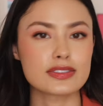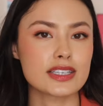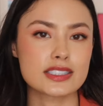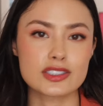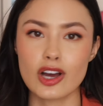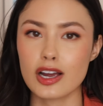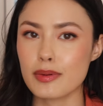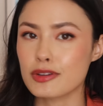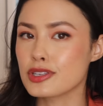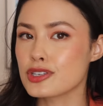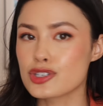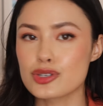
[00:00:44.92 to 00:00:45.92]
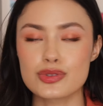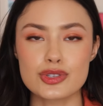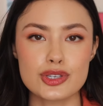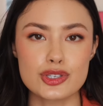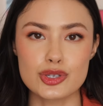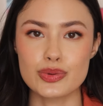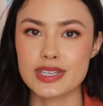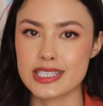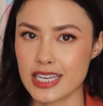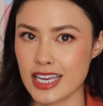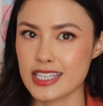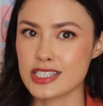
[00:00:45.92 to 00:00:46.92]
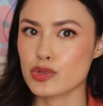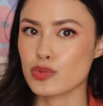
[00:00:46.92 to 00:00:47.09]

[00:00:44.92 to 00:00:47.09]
let's talk about the Juicy Dewy Tints,